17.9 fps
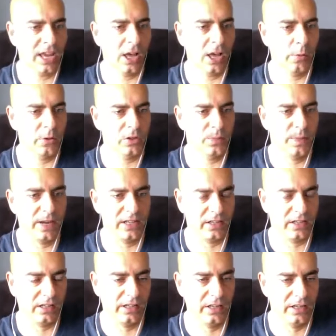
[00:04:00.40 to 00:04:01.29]
was
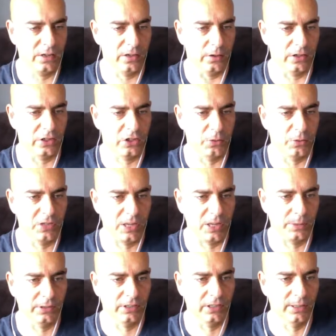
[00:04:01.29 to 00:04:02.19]
basically, she was
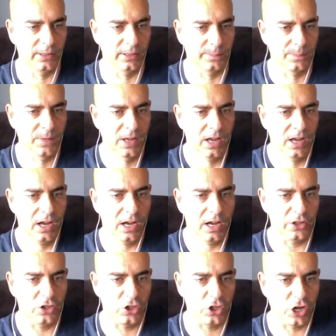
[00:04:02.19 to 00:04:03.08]
able to
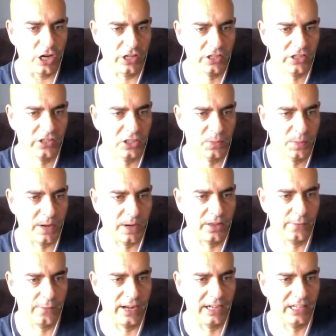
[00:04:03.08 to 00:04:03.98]
adjust despite the
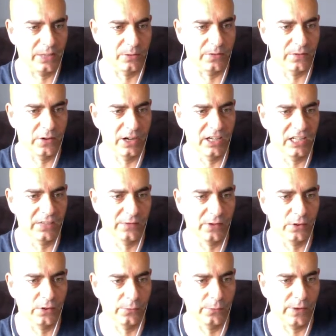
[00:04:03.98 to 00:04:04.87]
fact it was a very
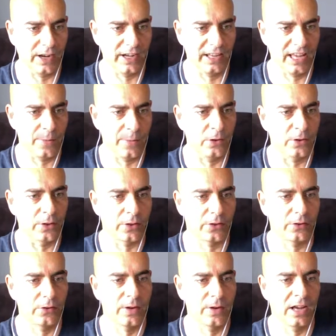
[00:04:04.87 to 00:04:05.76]
difficult fight. Came out in the
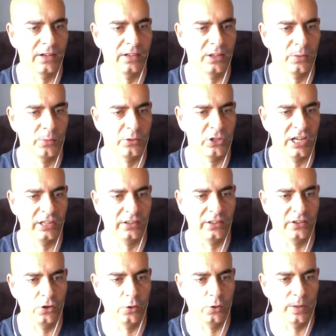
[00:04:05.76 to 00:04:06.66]
3rd round, did what she had to
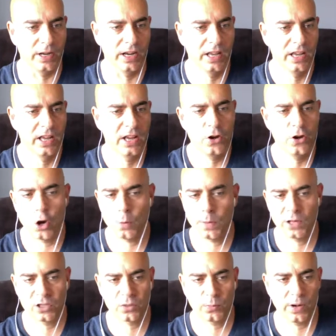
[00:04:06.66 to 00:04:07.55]
do. But no, I'm
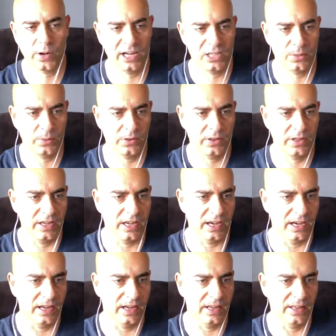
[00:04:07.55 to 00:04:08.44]
not surprised with
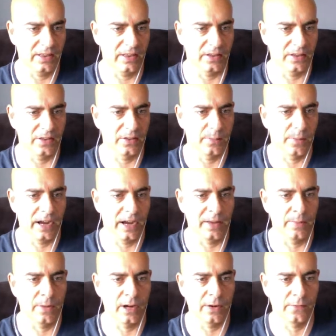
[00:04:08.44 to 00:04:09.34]
the Maia
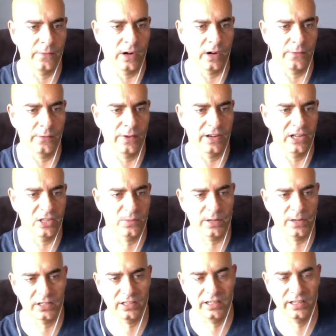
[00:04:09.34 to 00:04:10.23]
Modafferi fight,
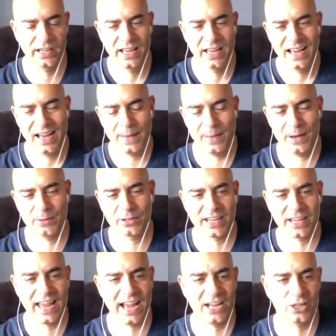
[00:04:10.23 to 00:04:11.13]
especially. I mean, it was a
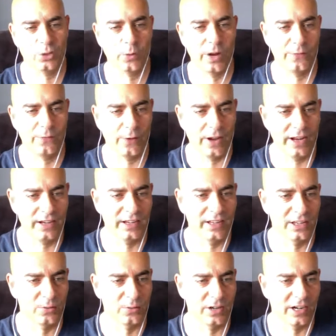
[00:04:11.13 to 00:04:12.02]
catchweight fight,
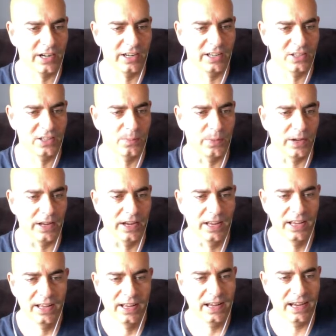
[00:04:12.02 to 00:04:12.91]
is what it is, but
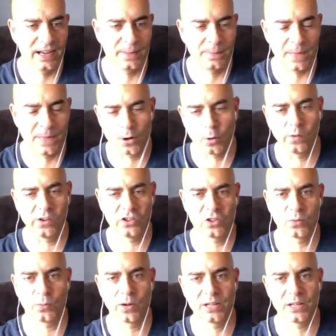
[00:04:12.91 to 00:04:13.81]
I'm not overly
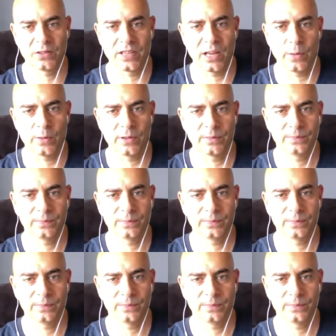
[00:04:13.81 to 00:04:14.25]
surprised with that one.